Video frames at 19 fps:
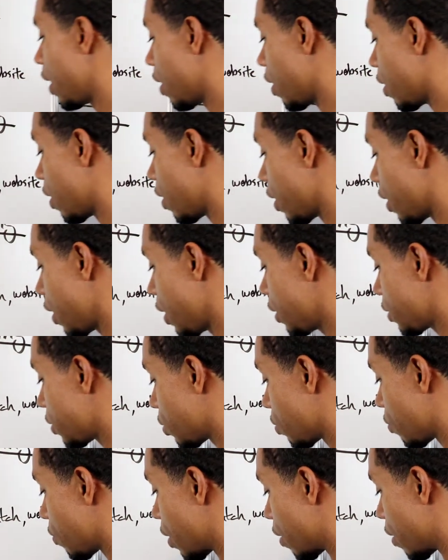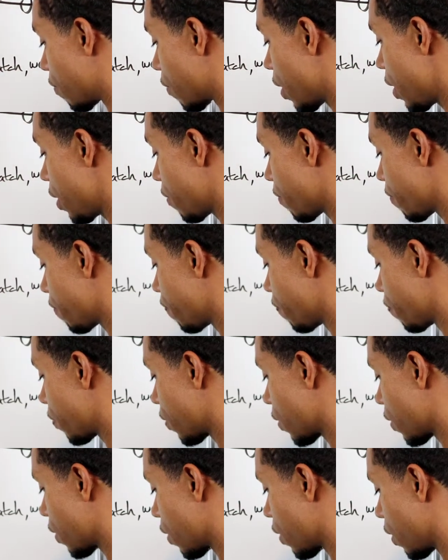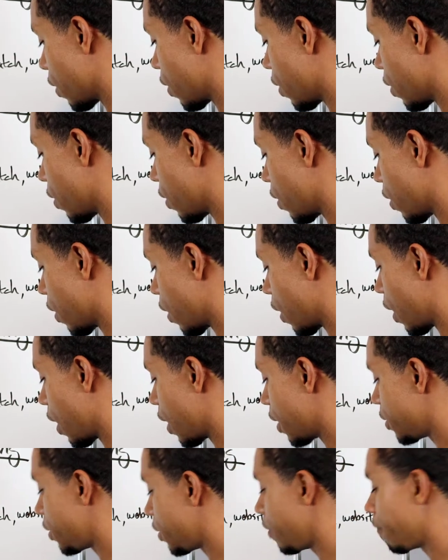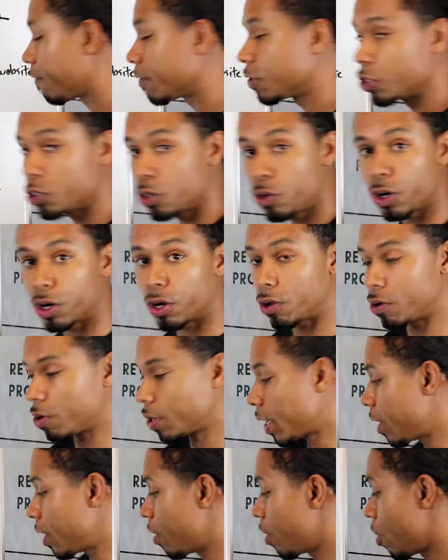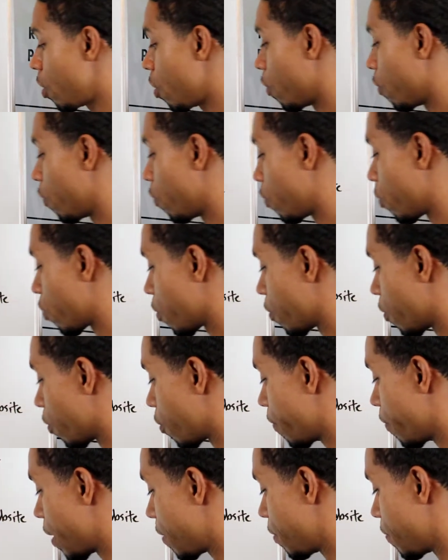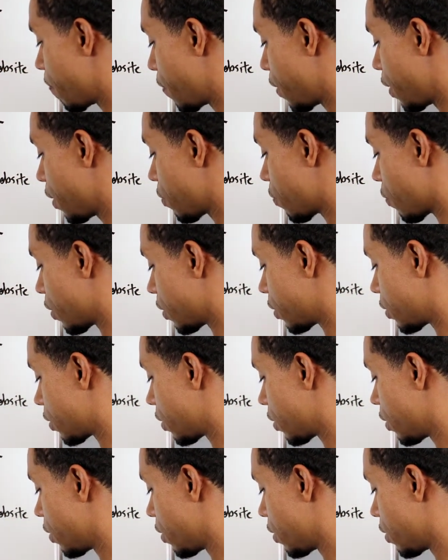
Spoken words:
Instagram, right? IG for short, okay? Or maybe Pinterest.